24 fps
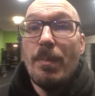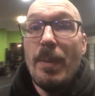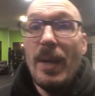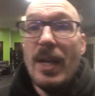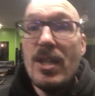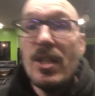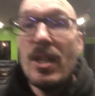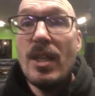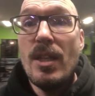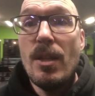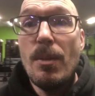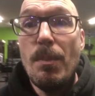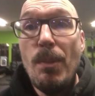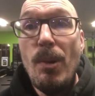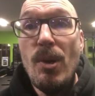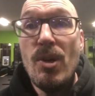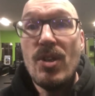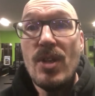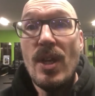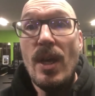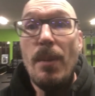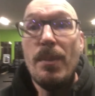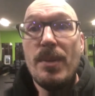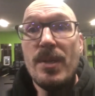basically the
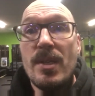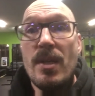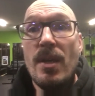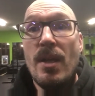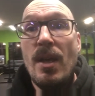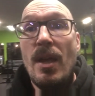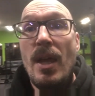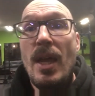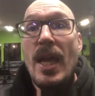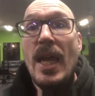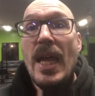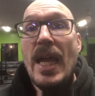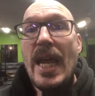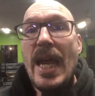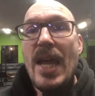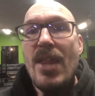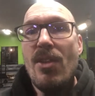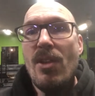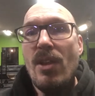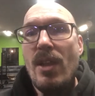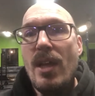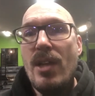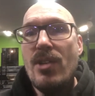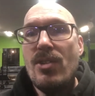push-ups and
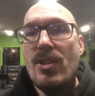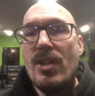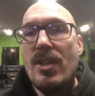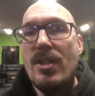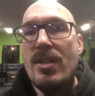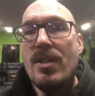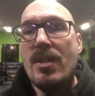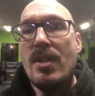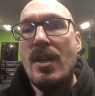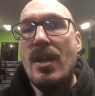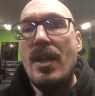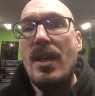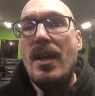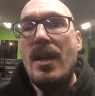the lunges,